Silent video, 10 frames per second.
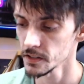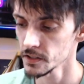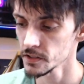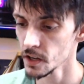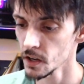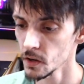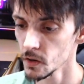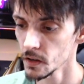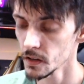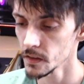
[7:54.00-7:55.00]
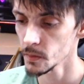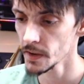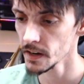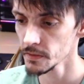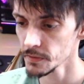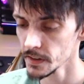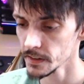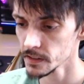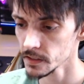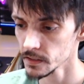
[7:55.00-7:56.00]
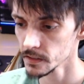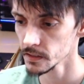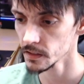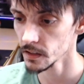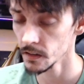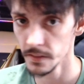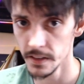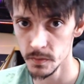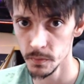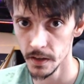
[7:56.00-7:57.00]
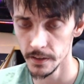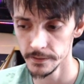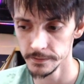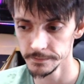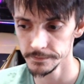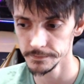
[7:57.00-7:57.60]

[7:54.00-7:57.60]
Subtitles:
So the benefit of this button,